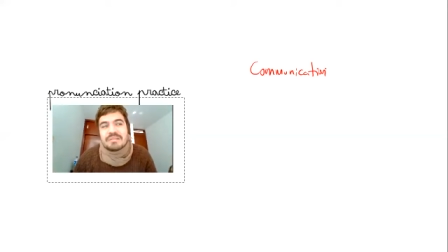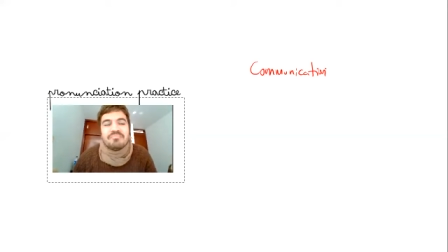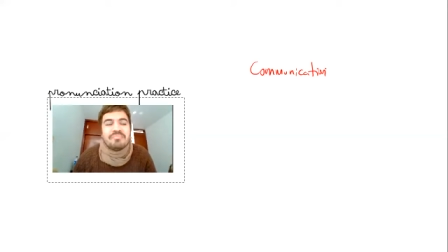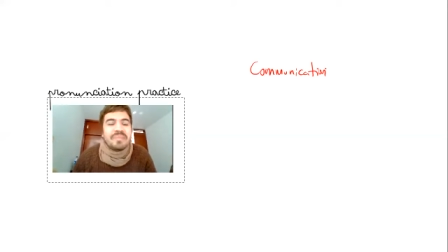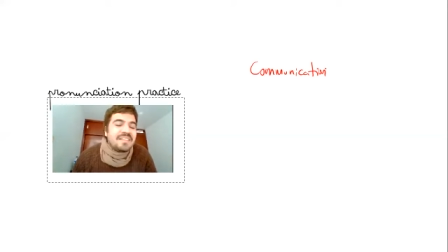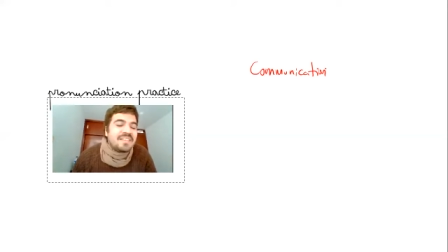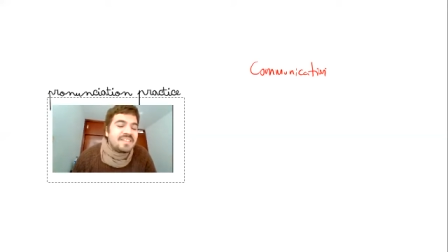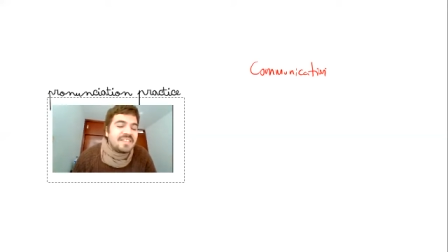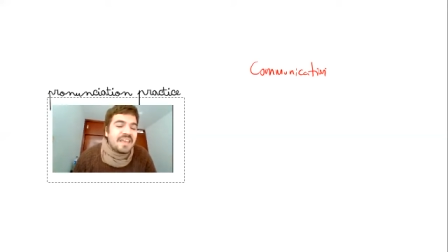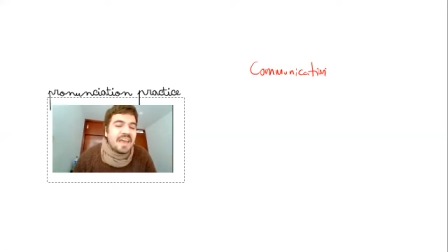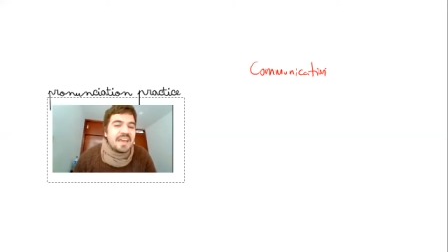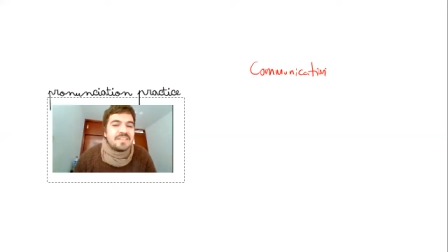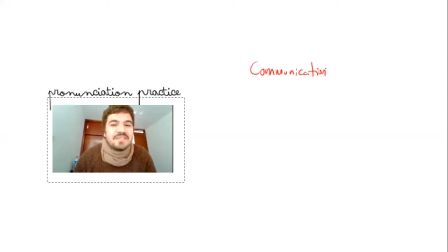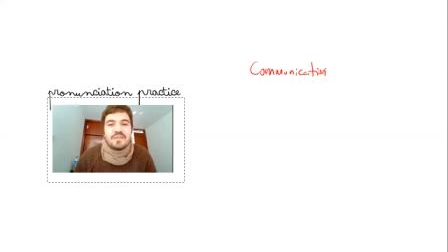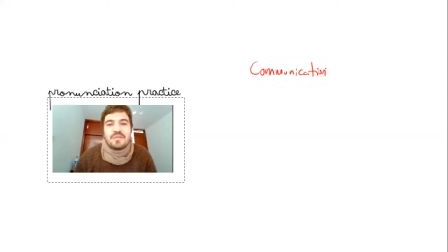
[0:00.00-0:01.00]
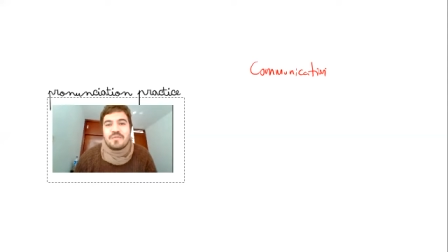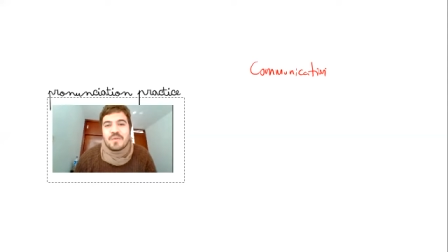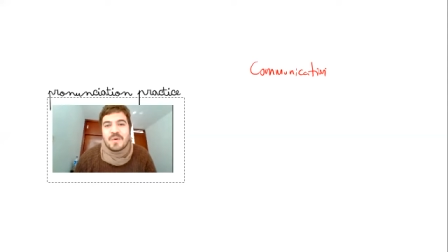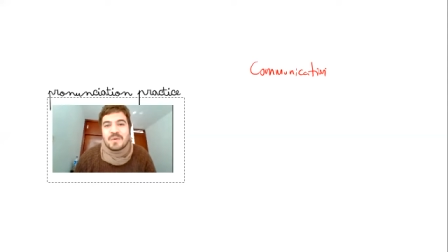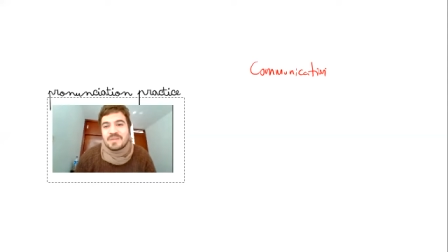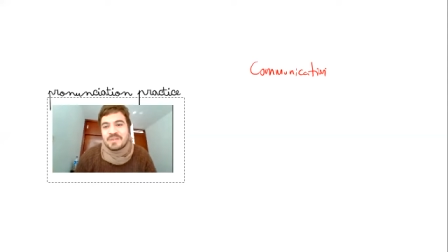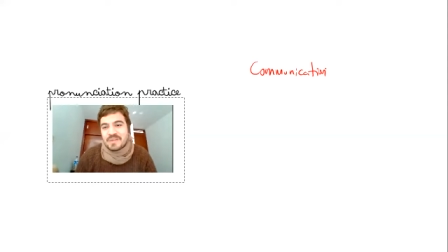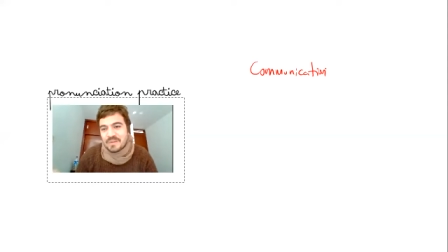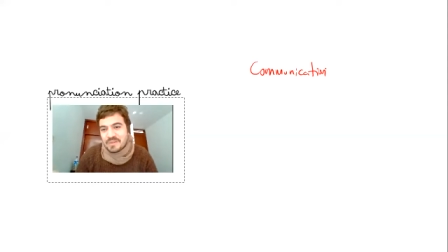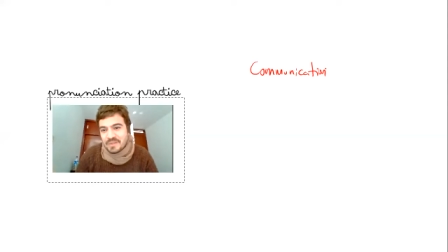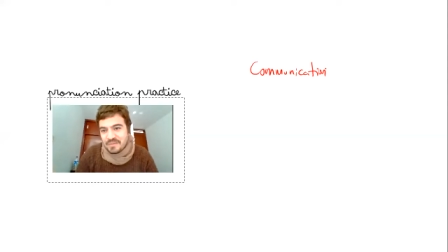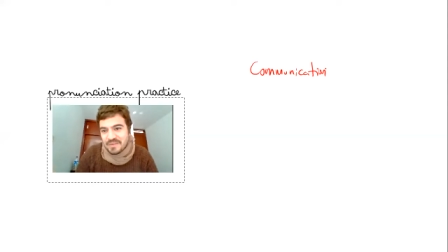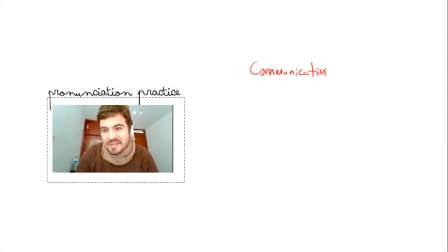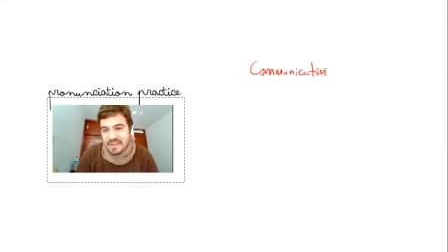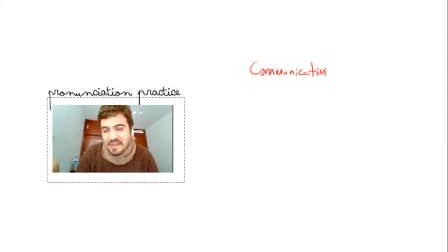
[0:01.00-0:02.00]
But in this case, of course, it's going to
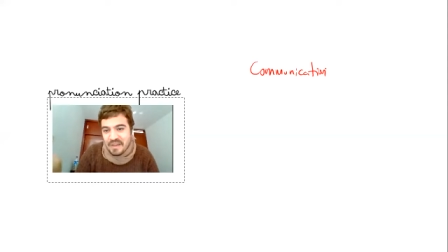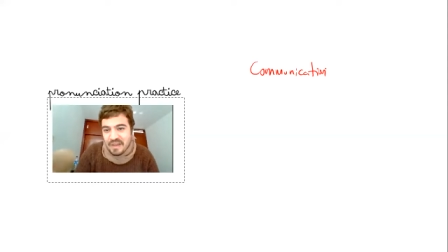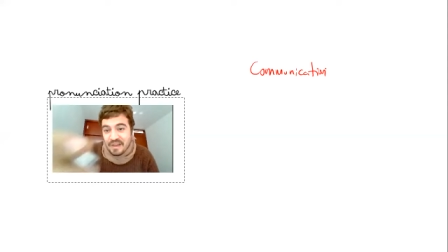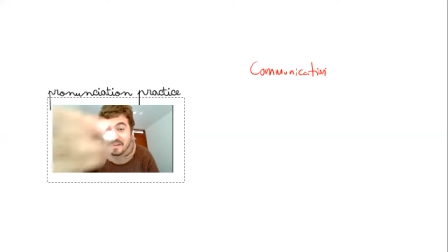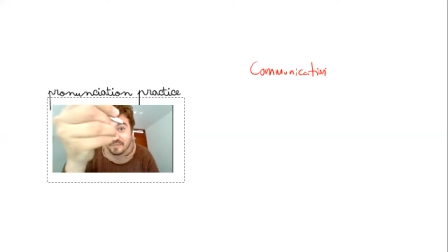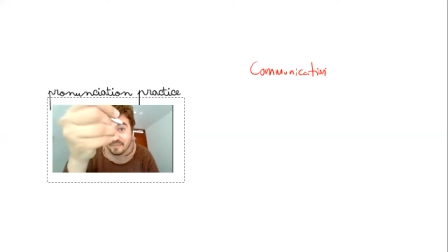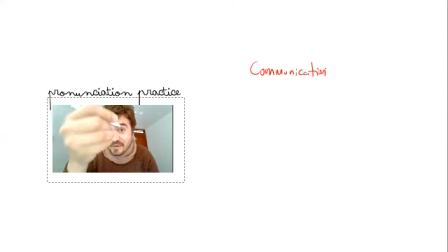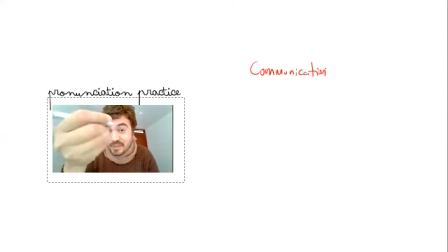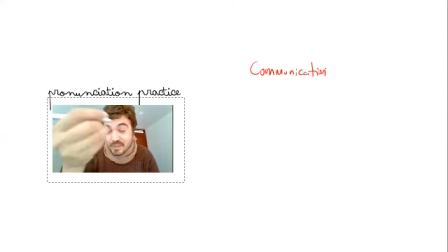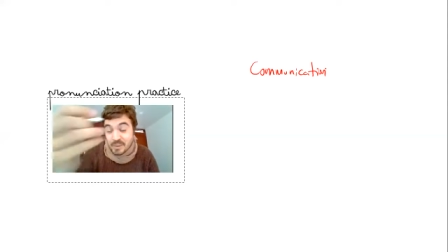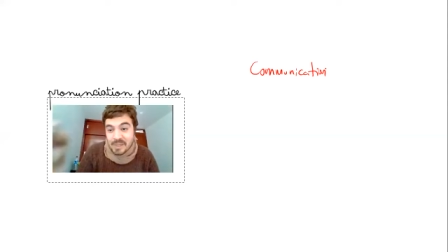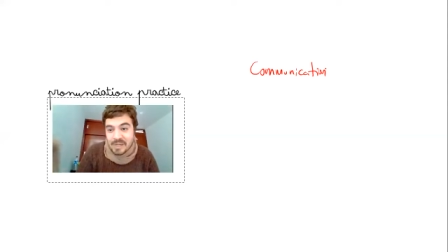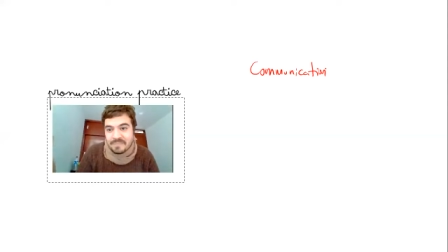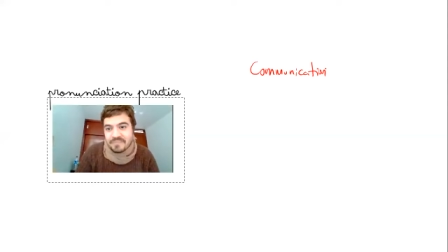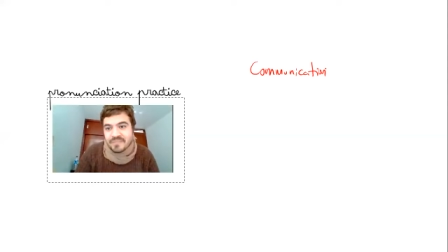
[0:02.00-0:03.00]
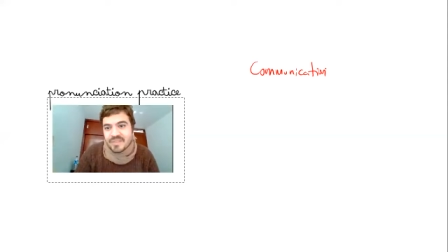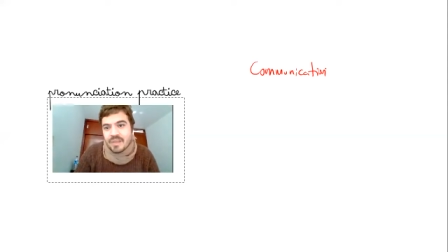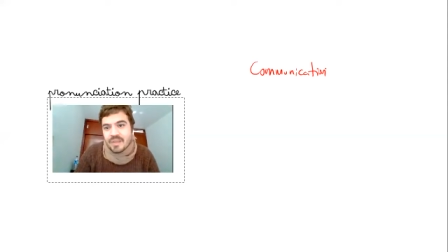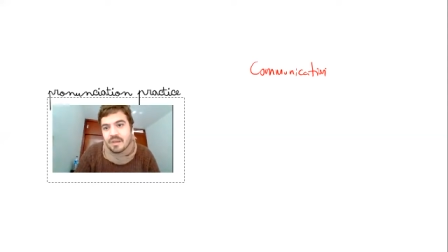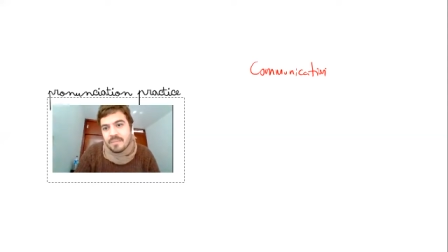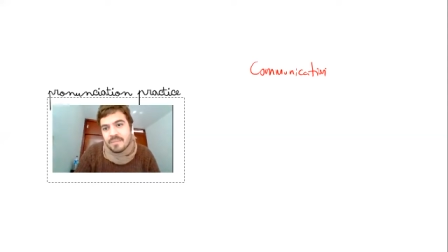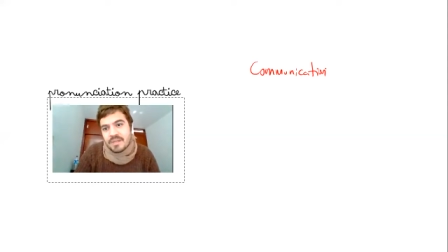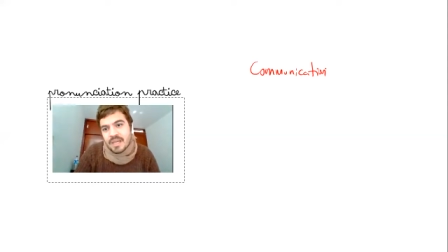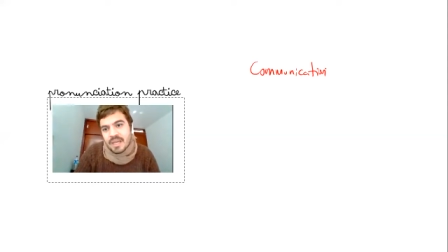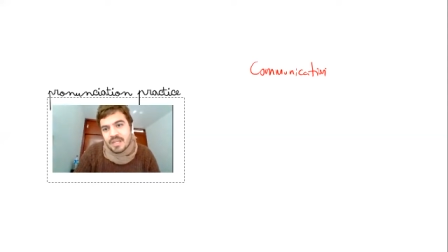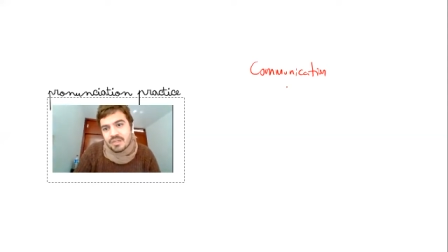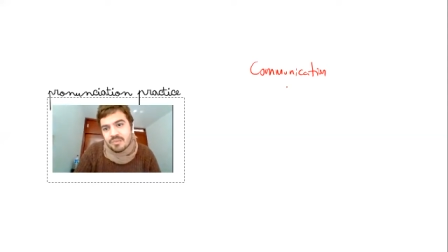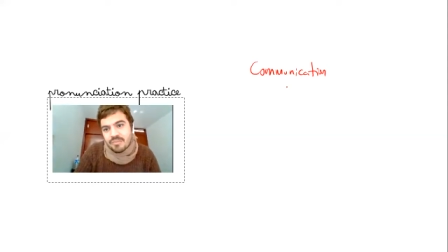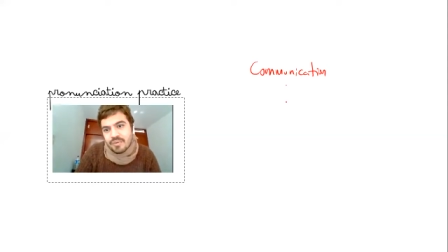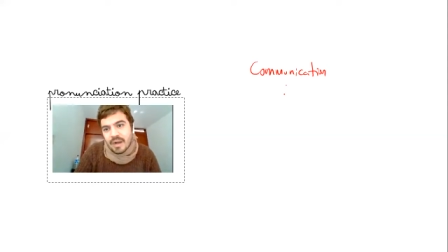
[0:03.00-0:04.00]
be a virtual one. So
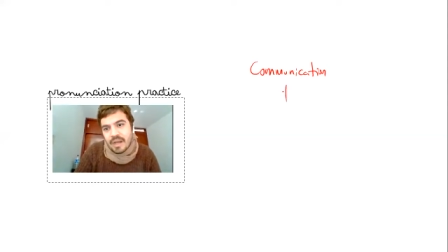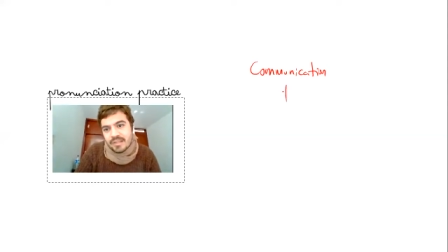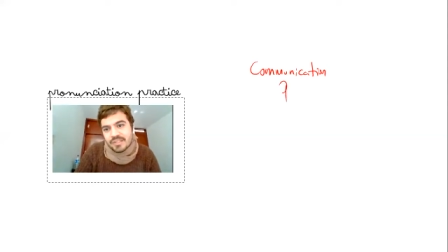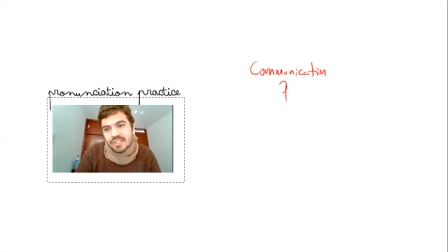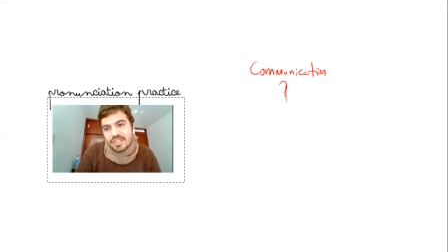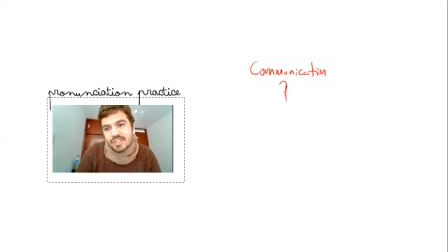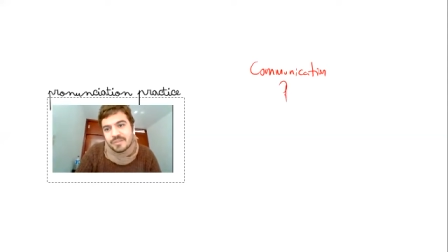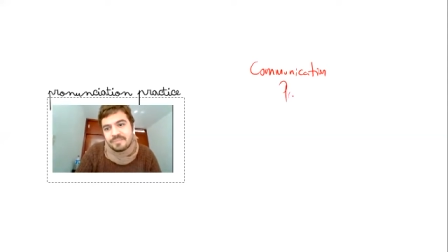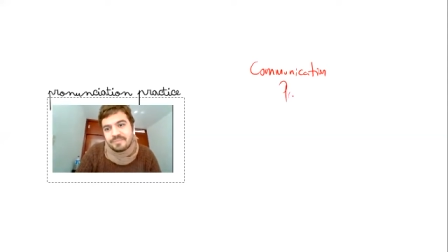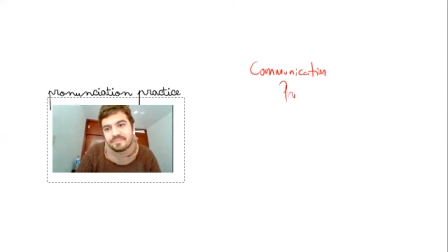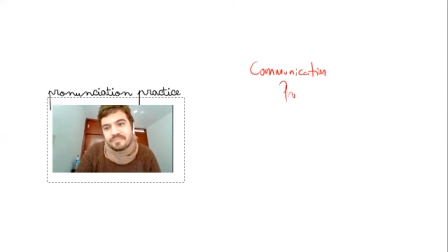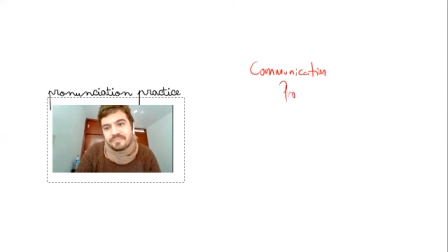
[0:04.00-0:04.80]
communication process.